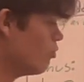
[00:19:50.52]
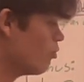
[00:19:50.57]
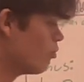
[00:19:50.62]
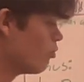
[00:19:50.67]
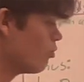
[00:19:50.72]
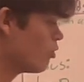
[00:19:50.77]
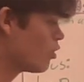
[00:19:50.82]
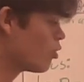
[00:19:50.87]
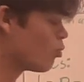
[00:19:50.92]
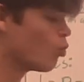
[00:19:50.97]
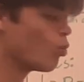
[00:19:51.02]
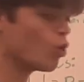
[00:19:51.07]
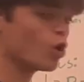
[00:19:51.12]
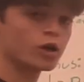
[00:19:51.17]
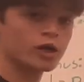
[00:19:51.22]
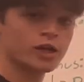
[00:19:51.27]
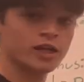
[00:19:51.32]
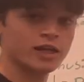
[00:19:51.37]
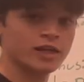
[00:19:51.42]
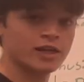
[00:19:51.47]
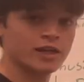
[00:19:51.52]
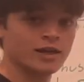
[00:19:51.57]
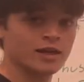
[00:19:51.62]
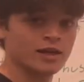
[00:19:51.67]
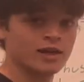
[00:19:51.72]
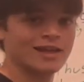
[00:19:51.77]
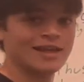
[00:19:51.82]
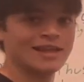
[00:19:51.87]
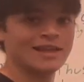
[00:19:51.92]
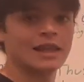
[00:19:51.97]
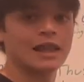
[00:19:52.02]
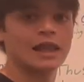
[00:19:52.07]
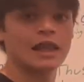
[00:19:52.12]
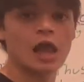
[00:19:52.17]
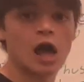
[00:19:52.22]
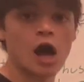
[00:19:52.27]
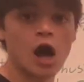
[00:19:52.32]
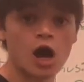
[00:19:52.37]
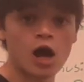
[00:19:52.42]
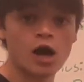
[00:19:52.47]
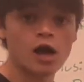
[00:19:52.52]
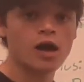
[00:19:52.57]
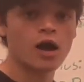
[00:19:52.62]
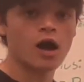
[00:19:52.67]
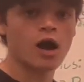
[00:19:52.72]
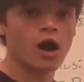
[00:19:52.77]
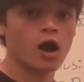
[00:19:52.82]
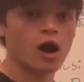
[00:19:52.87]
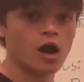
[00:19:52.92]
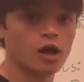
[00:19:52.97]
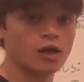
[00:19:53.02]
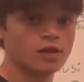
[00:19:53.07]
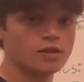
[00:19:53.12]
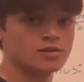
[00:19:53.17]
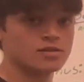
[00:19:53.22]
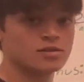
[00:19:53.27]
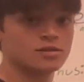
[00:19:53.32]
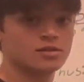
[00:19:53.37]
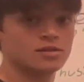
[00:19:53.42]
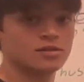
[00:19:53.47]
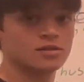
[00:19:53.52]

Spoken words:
We're working in log odds.